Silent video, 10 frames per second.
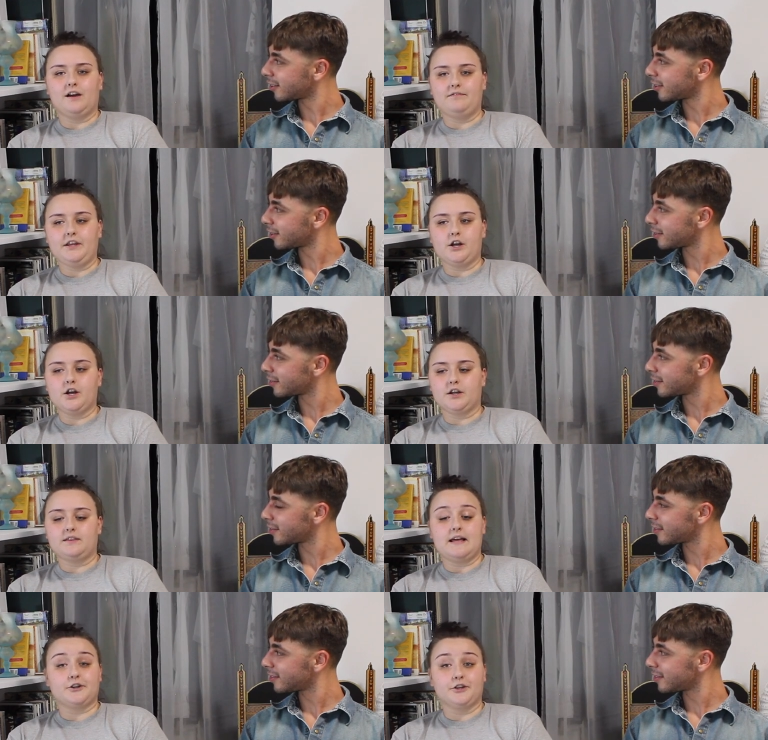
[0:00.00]
Speaker 1: of the
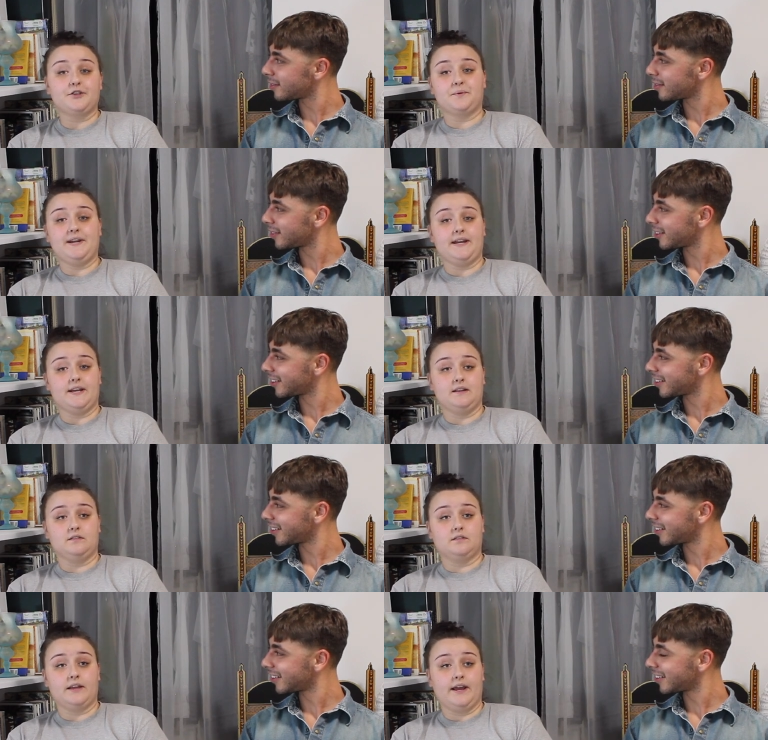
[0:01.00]
earth that are
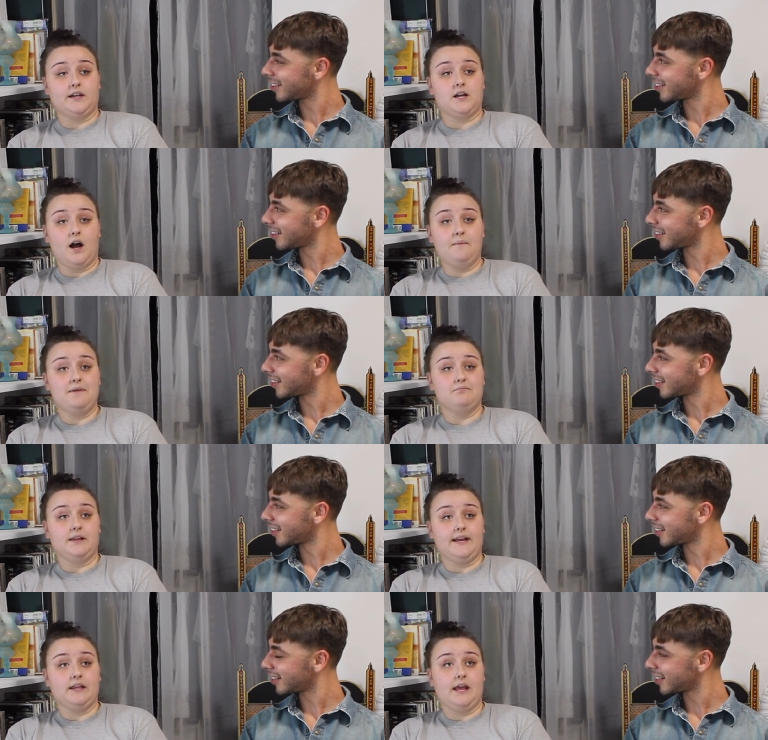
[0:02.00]
Lithuanian like come and
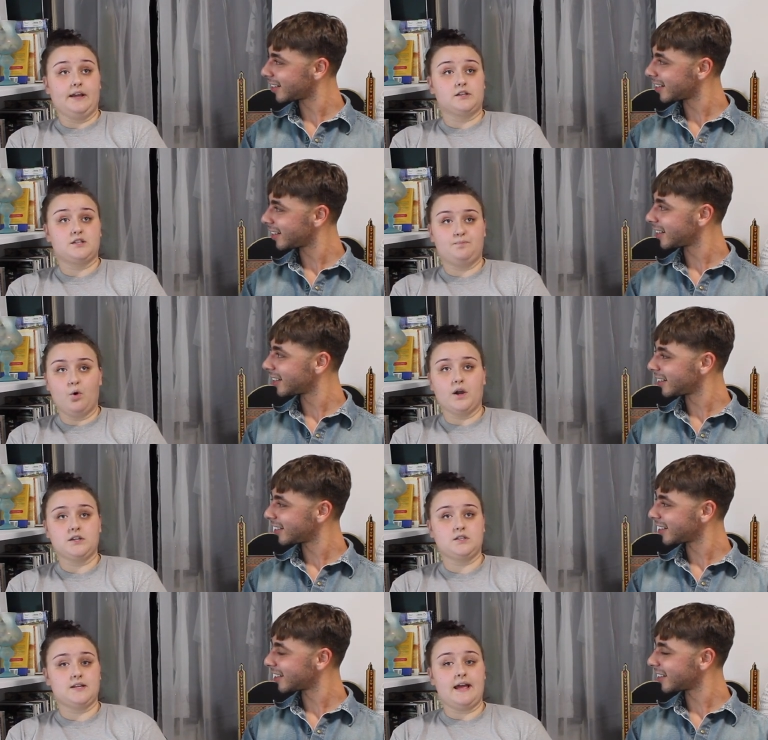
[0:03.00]
play like
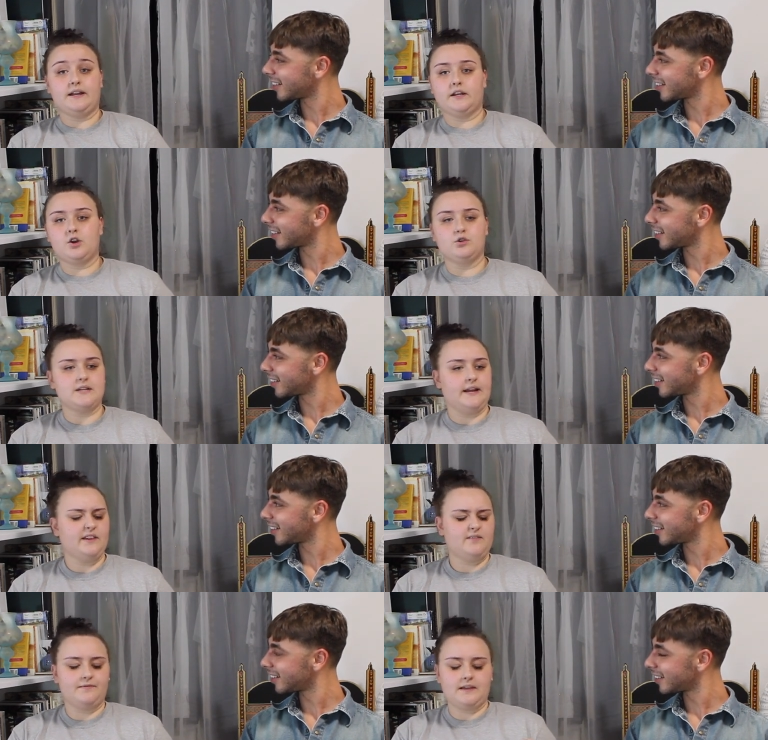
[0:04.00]
sports and it goes
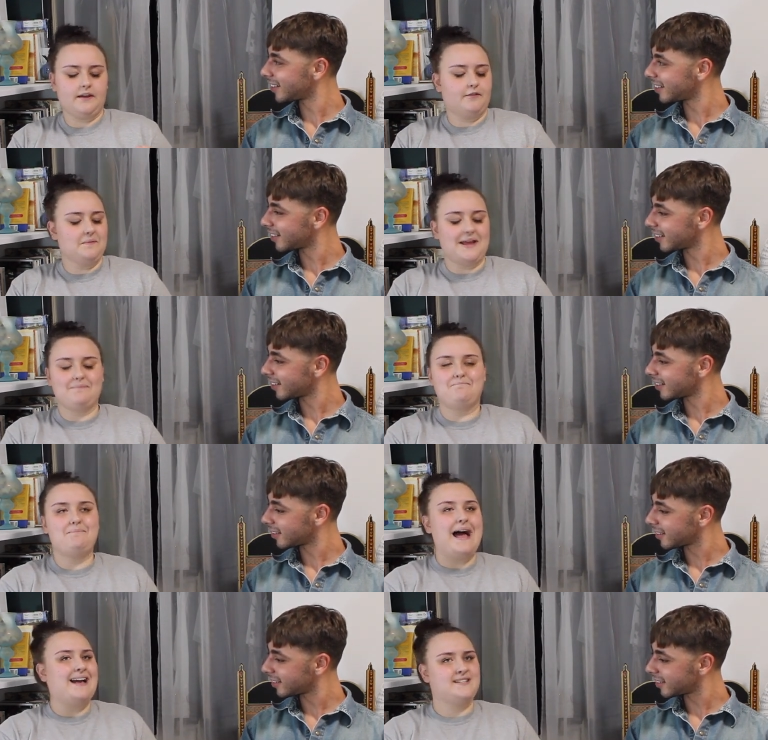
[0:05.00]
anything from like
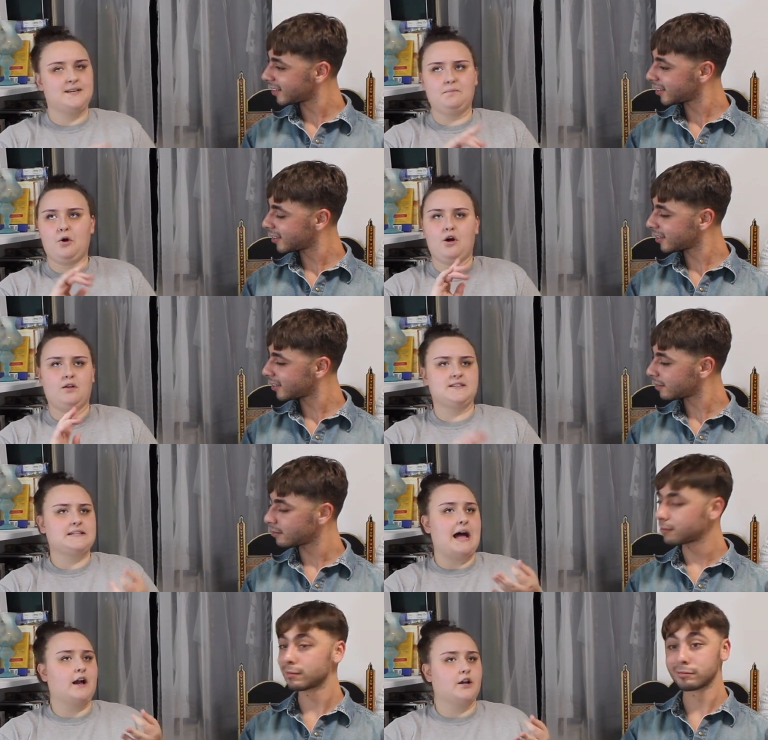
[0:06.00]
basketball,
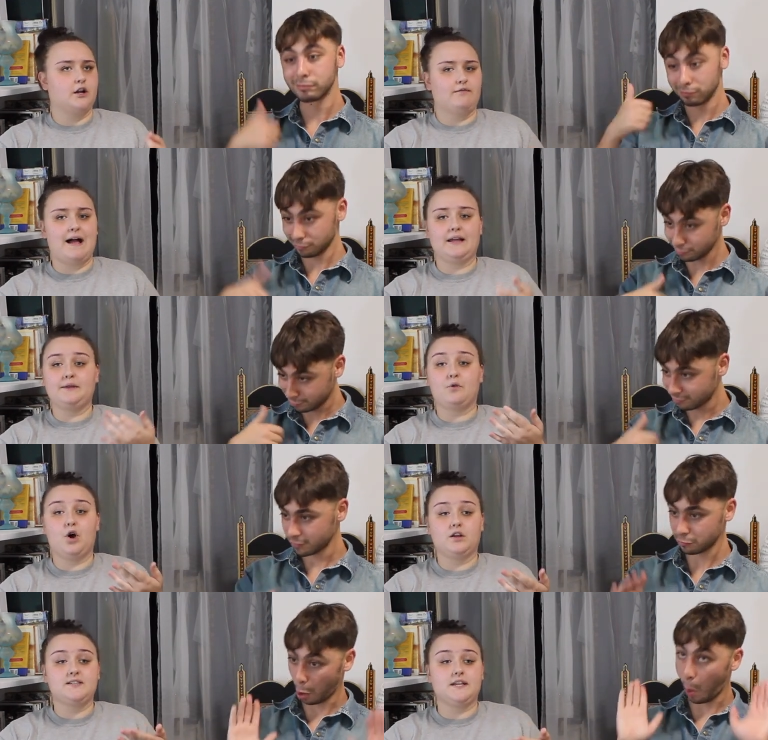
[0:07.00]
soccer,
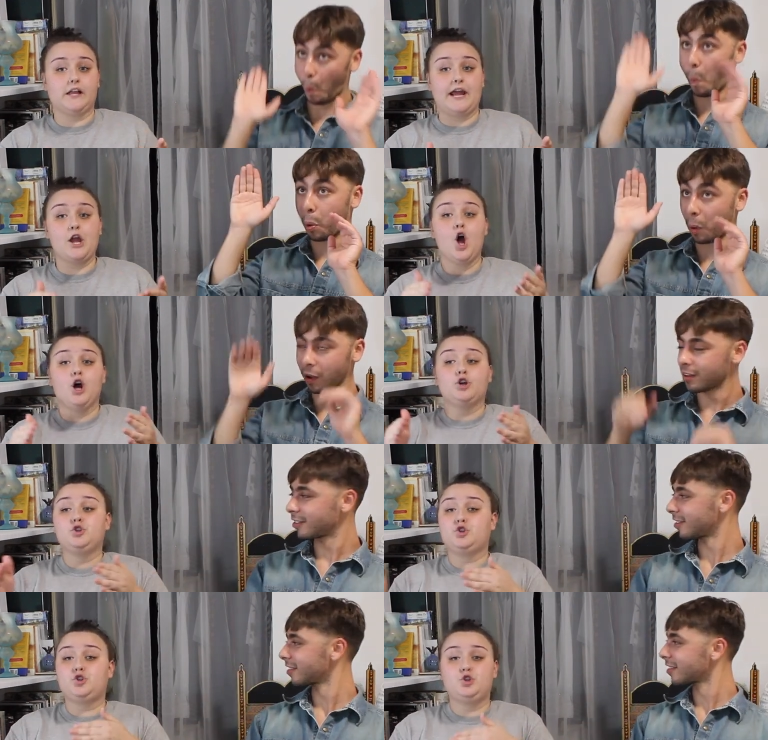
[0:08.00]
volleyball to like
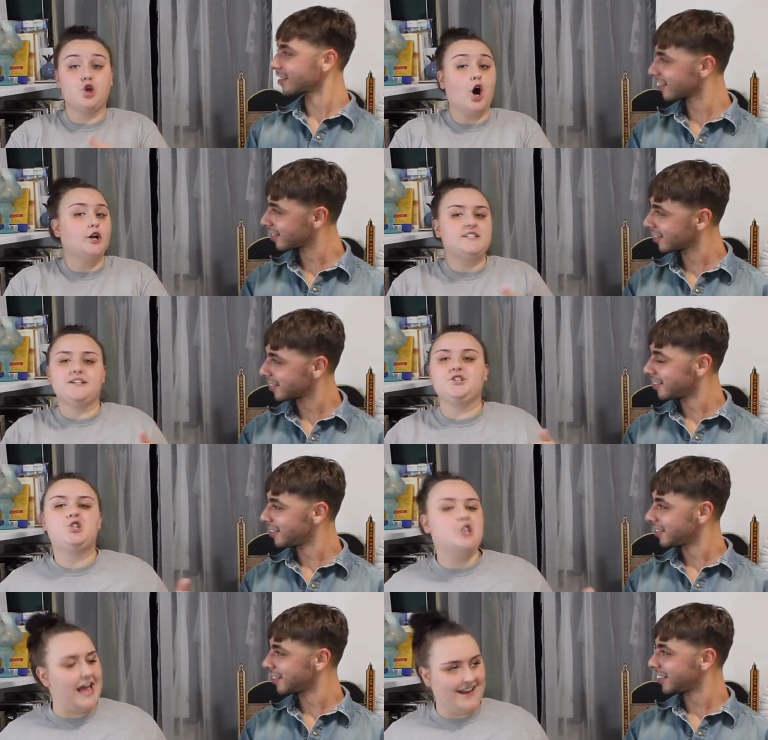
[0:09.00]
darts and
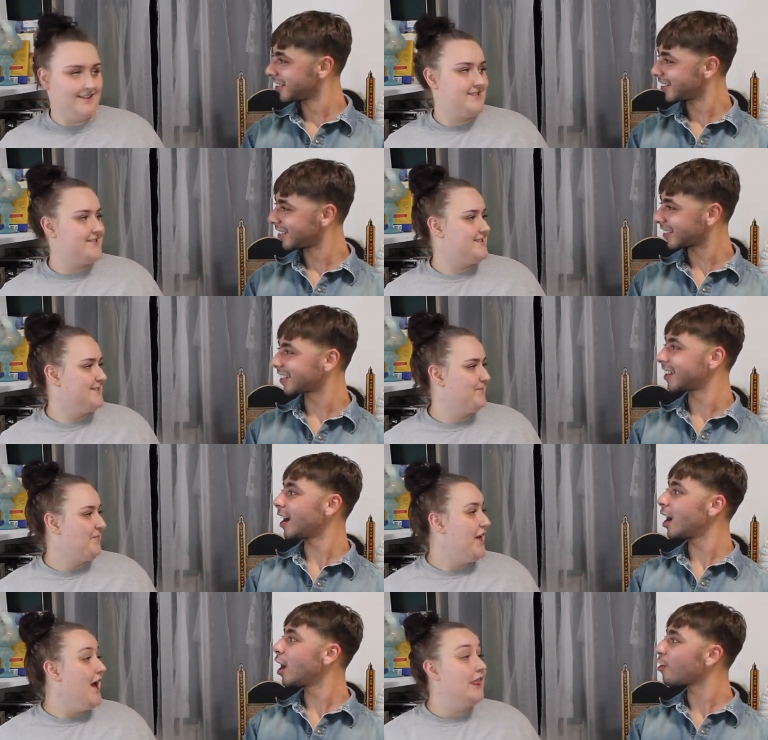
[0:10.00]
chess.
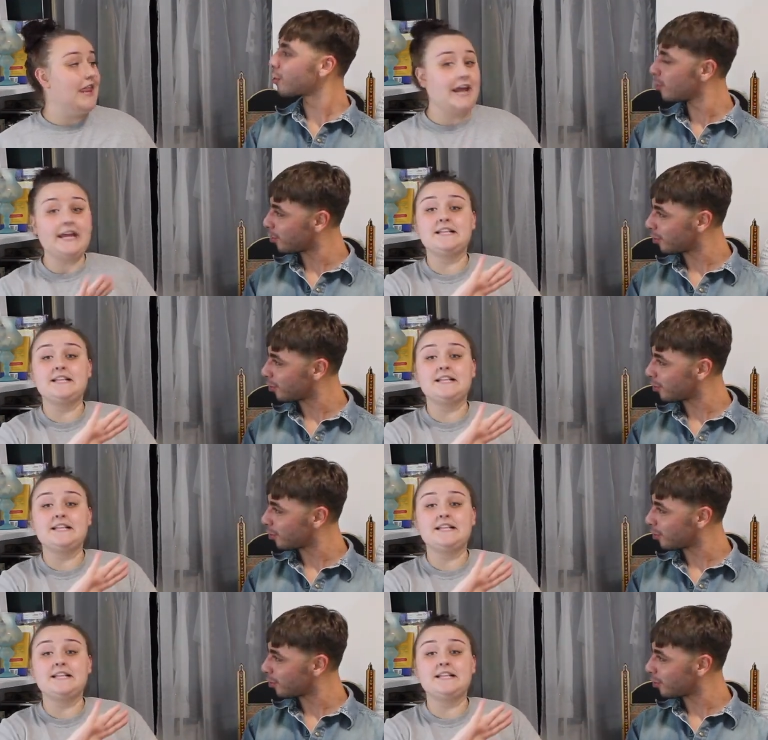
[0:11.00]
Speaker 2: Oh, like cool,